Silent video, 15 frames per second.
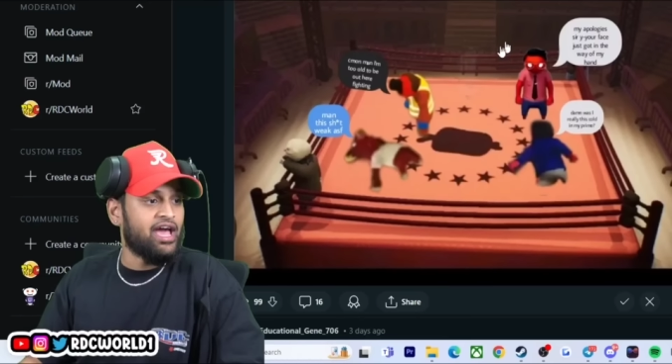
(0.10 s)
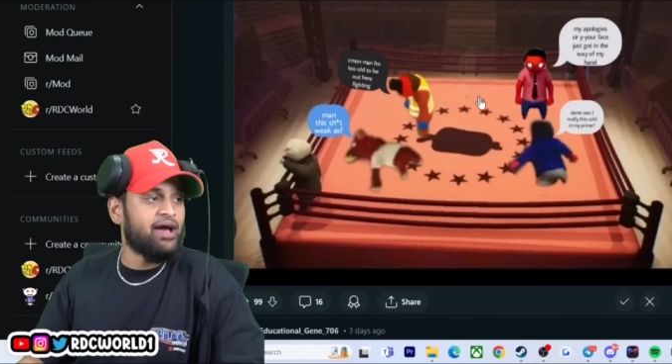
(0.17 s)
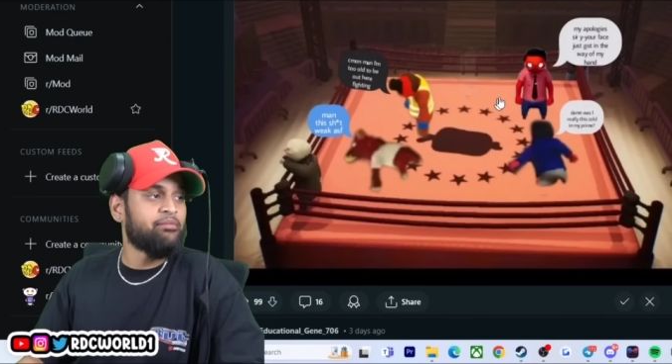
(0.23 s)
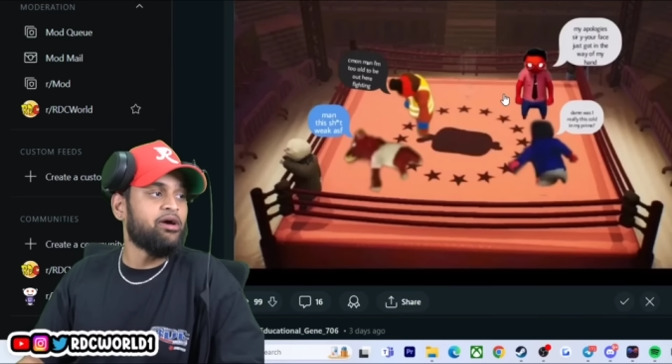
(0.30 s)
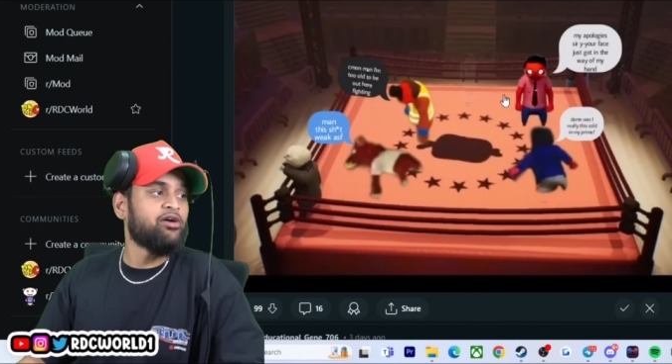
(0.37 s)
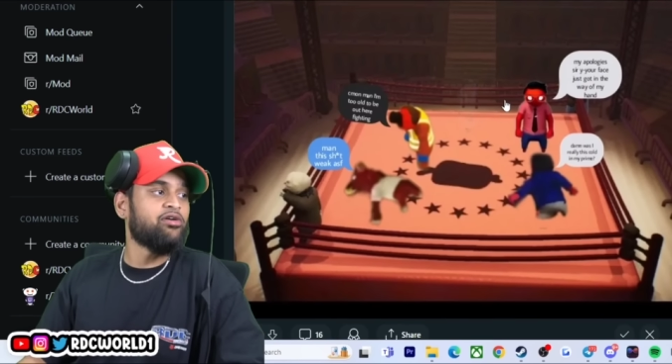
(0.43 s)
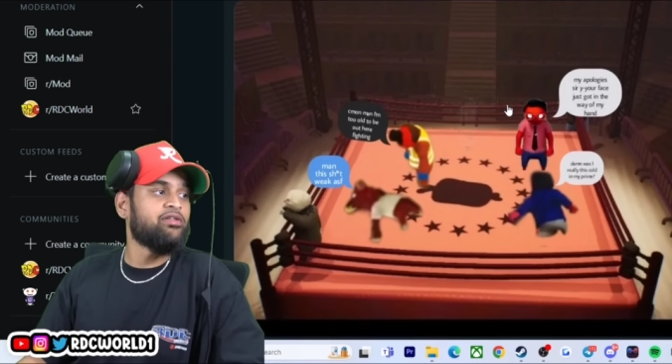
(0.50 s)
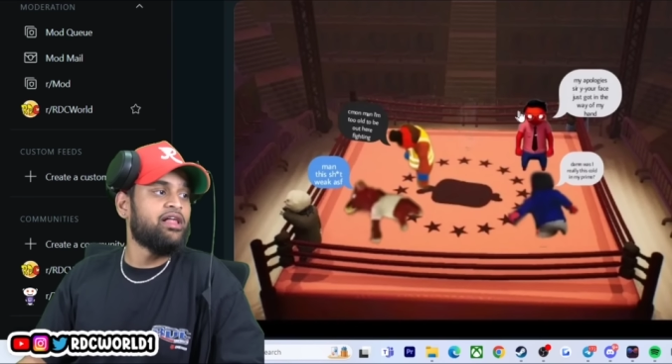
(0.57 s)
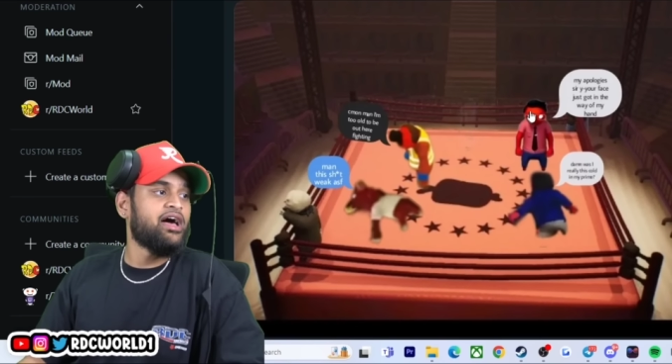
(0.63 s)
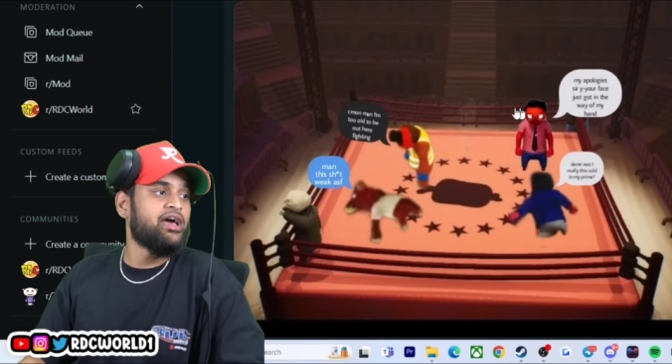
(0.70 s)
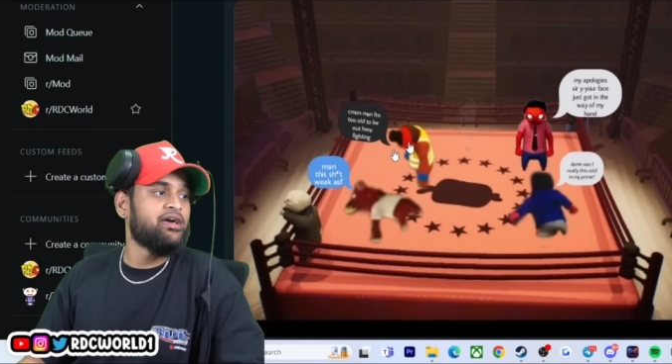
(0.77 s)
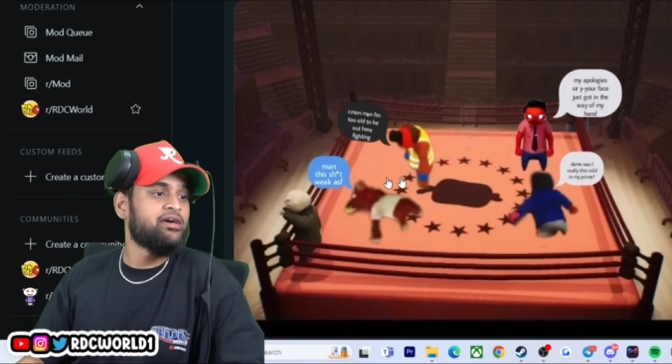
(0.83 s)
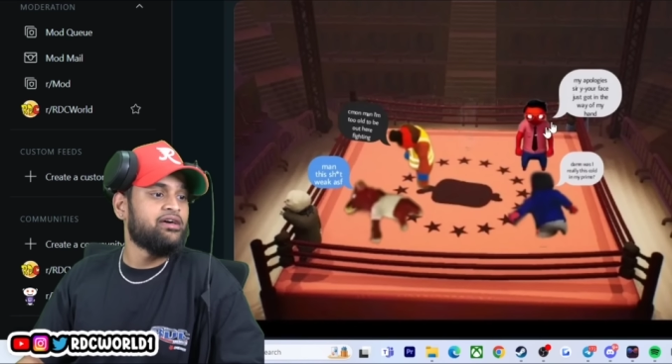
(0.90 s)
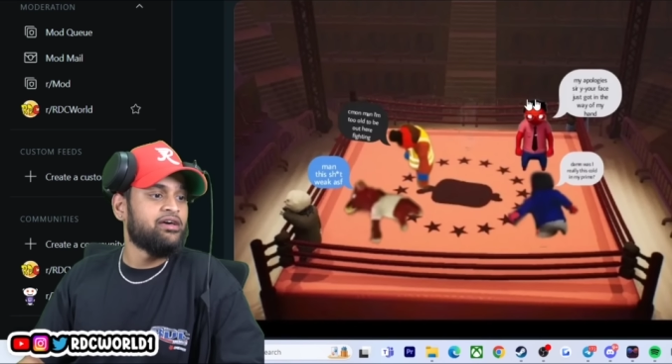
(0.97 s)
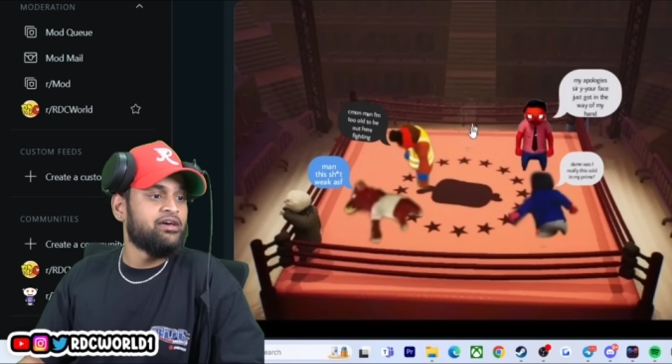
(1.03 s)
not gonna lie,
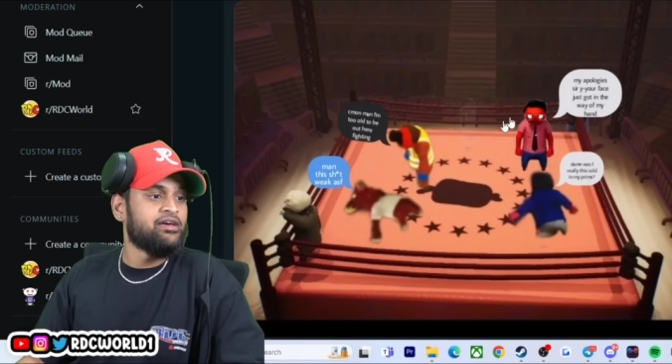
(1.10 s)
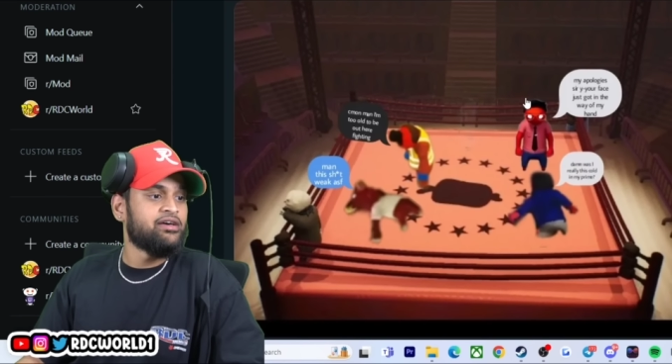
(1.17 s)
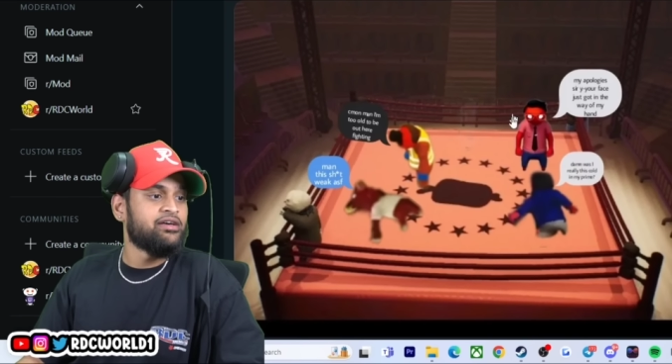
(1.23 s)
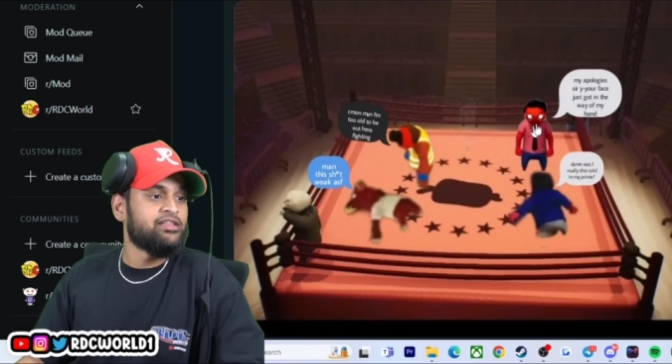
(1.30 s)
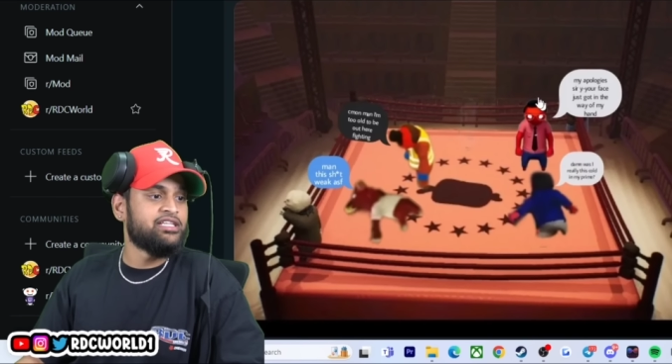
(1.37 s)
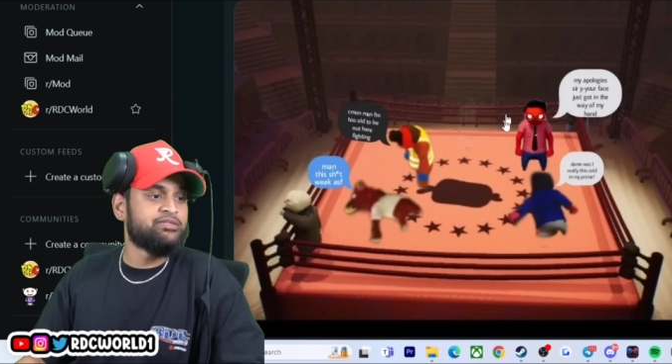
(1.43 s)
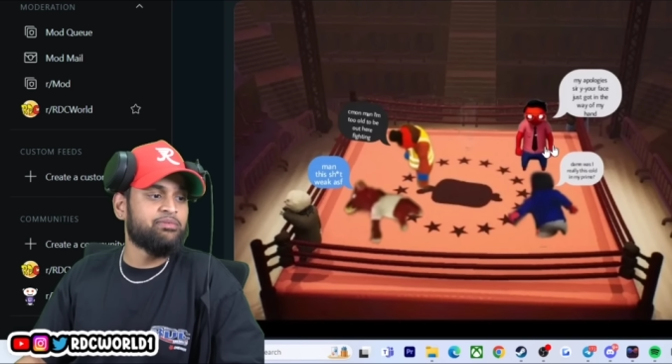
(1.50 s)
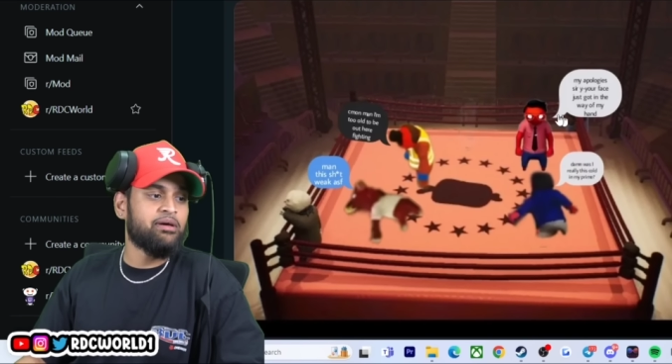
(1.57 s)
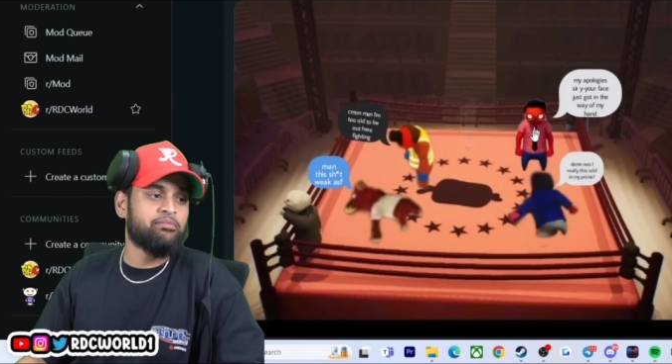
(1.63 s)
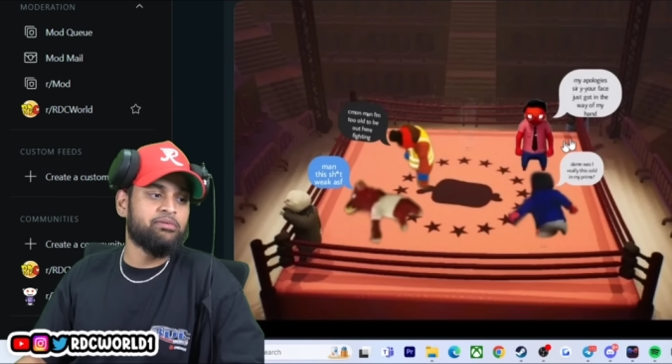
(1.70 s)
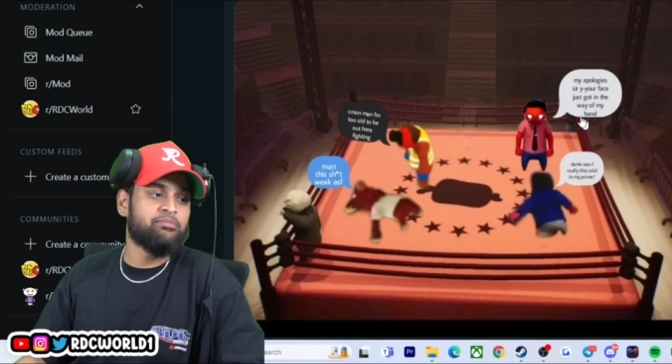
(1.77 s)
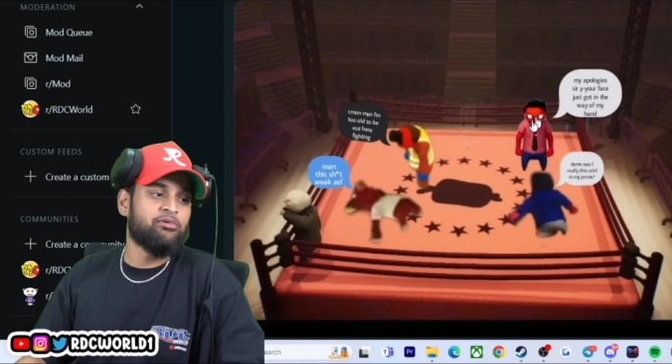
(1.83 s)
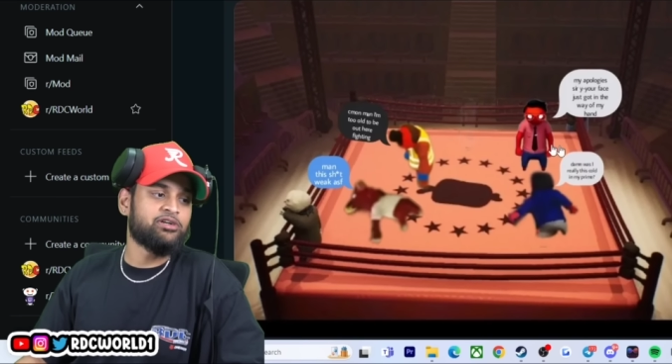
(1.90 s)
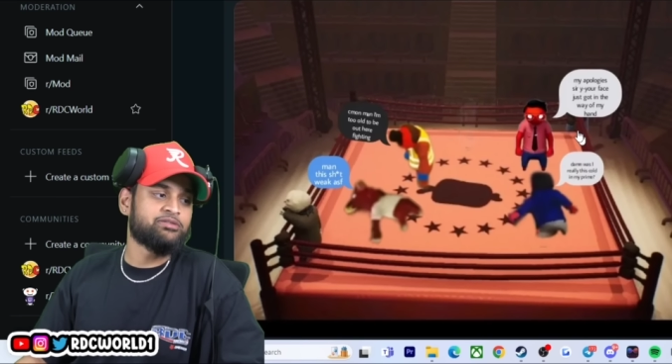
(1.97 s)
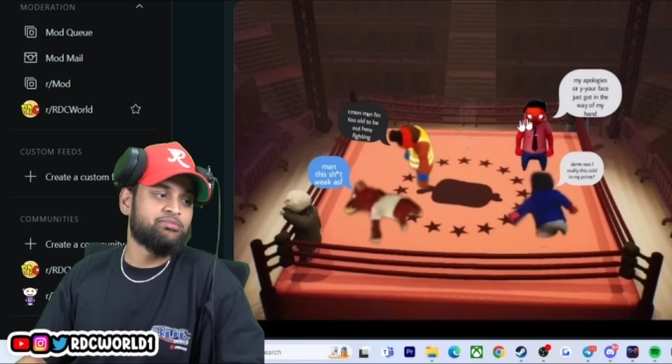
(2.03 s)
this might be
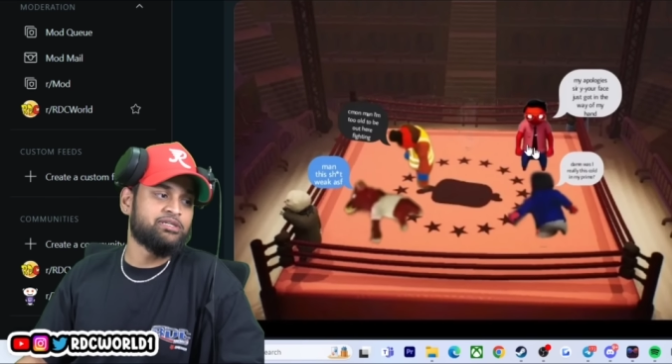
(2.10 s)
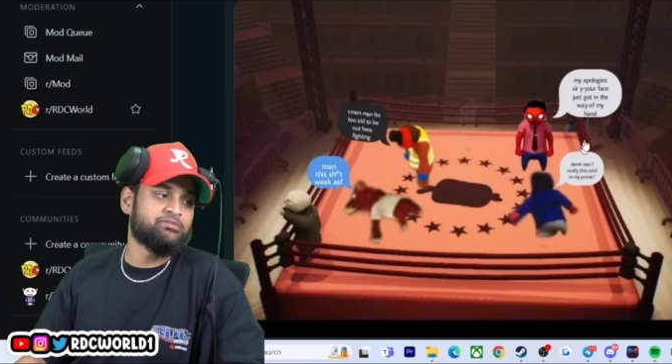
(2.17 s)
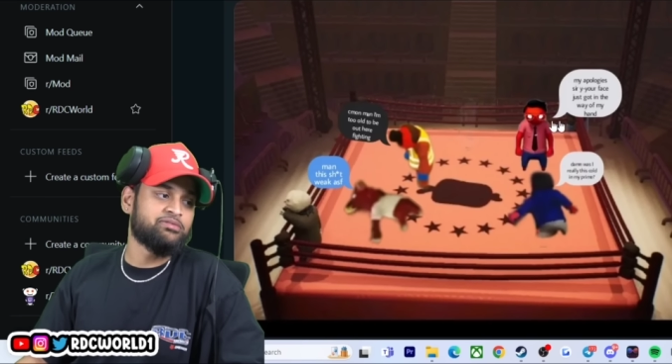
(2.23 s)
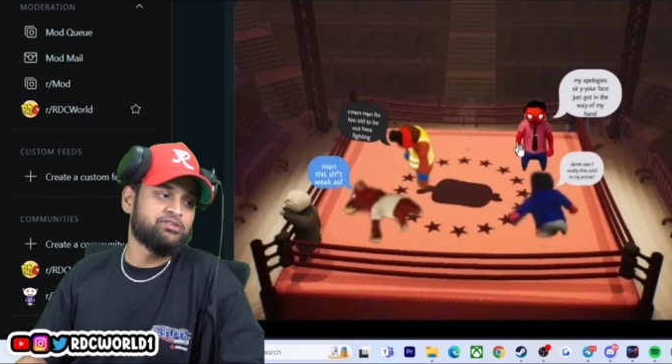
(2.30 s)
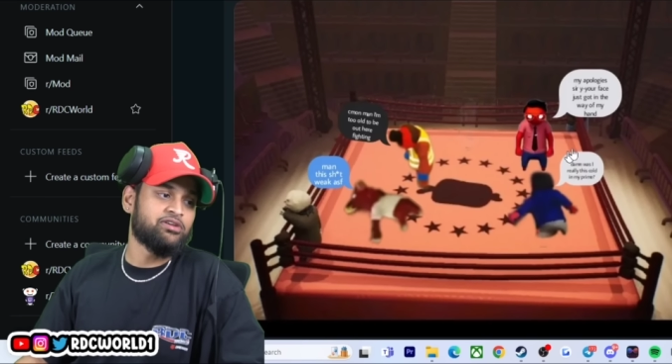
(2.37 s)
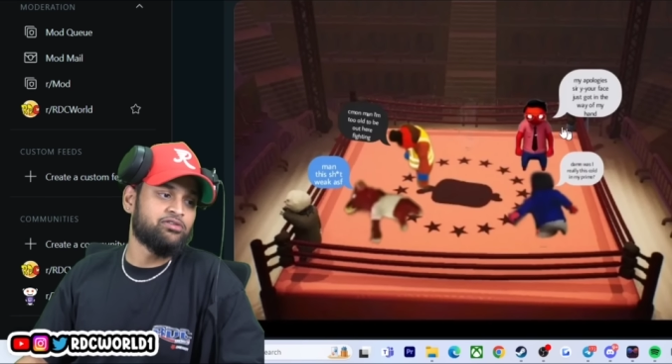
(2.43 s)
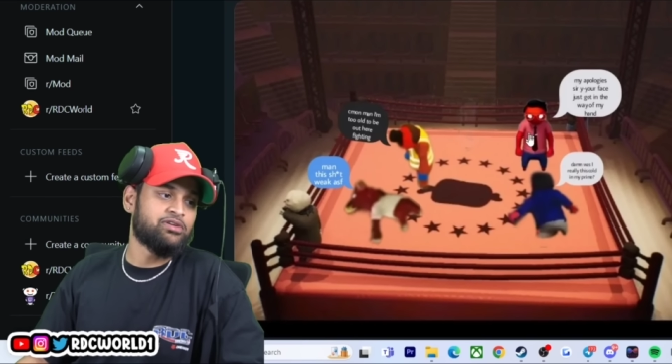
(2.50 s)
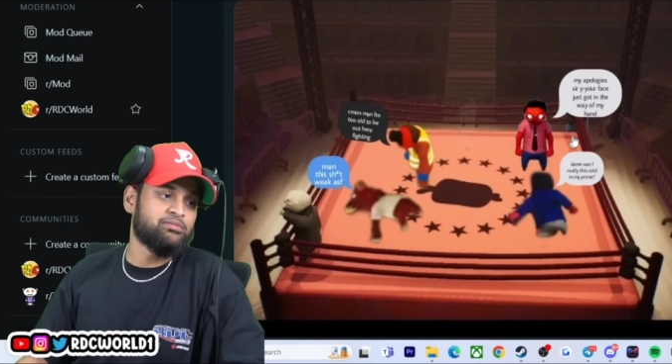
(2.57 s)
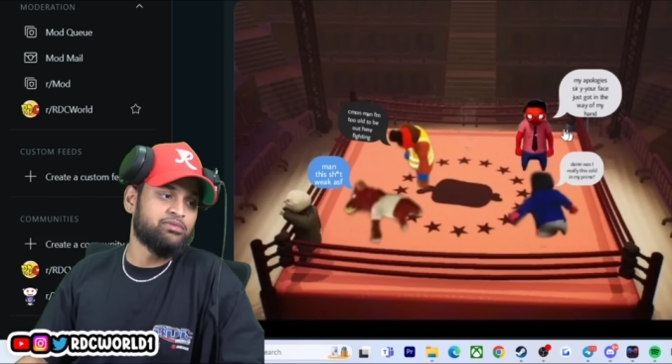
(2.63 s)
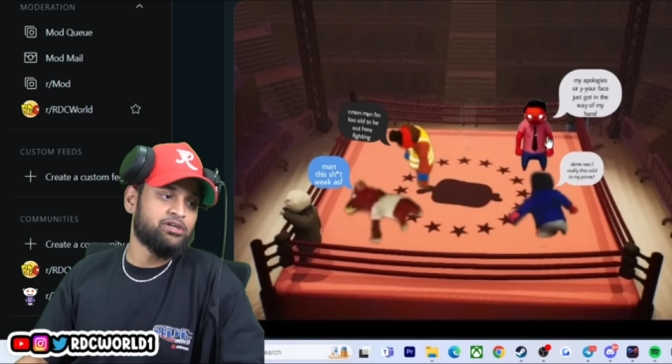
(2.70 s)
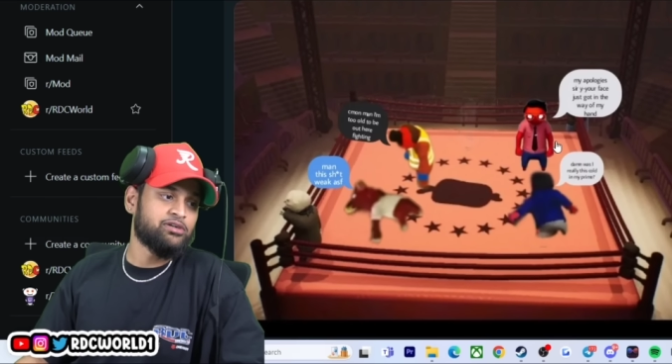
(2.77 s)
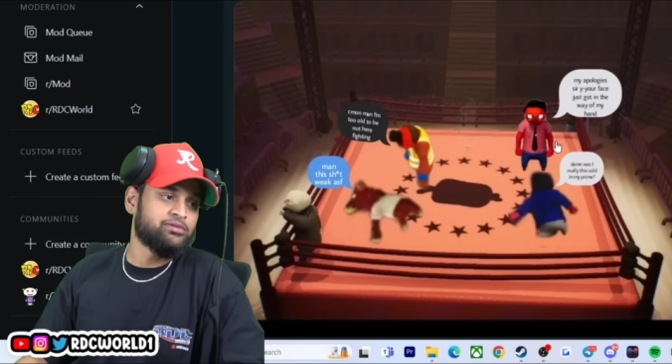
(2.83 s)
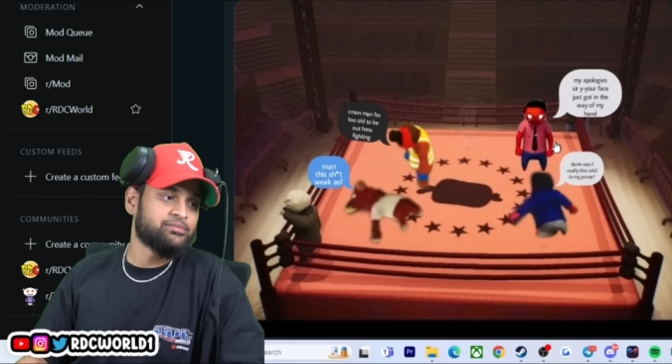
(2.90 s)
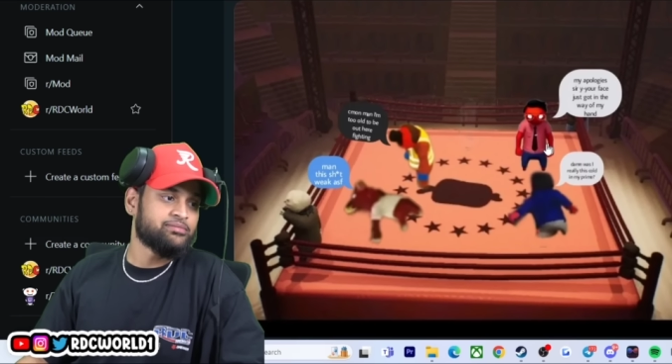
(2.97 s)
Mark's best persona, bro.